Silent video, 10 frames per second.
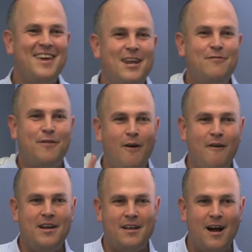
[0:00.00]

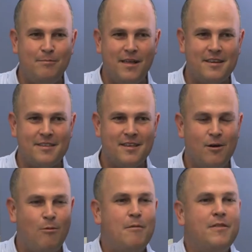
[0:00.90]
inferiority complex.
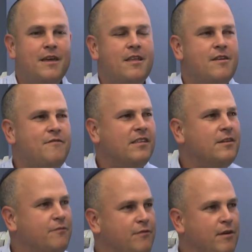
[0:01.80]
Why would they, they feel
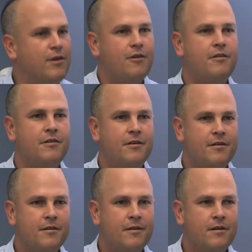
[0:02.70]
inferior?
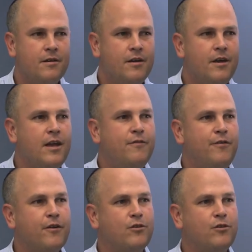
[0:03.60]
Inferior